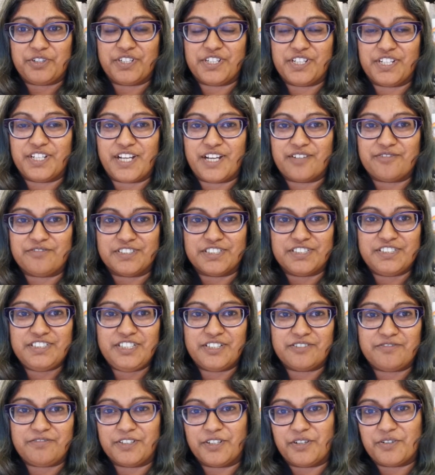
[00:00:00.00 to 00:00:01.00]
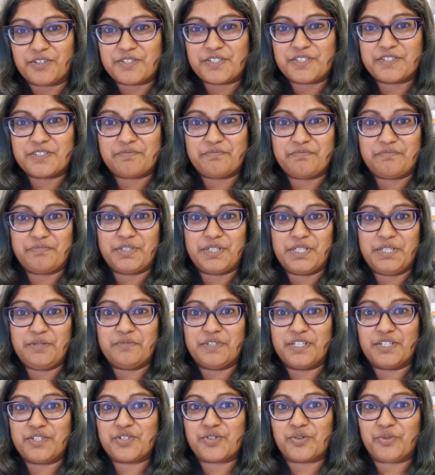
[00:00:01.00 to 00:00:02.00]
in an oven, you've lost pretty
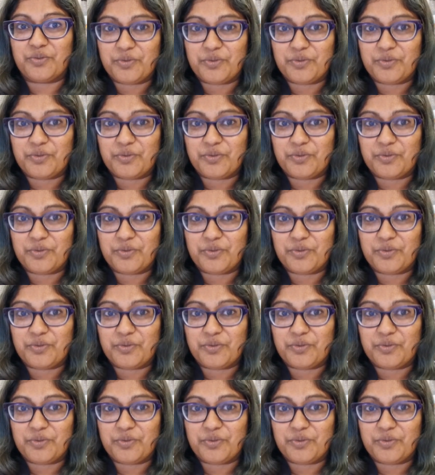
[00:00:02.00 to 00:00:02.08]
much